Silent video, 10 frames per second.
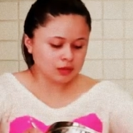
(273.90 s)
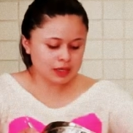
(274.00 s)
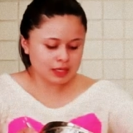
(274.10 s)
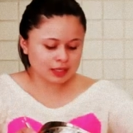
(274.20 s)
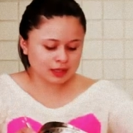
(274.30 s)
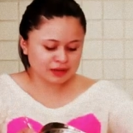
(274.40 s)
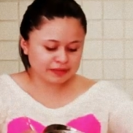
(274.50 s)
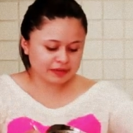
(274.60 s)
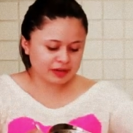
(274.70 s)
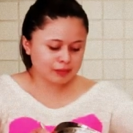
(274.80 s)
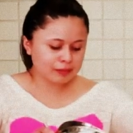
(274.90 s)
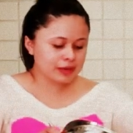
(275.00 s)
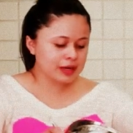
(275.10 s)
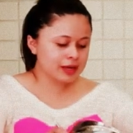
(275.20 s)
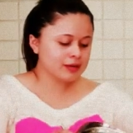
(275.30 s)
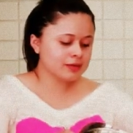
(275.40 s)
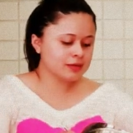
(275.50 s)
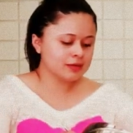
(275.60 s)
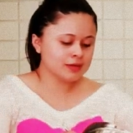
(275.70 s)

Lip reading: Go ahead and cover it well.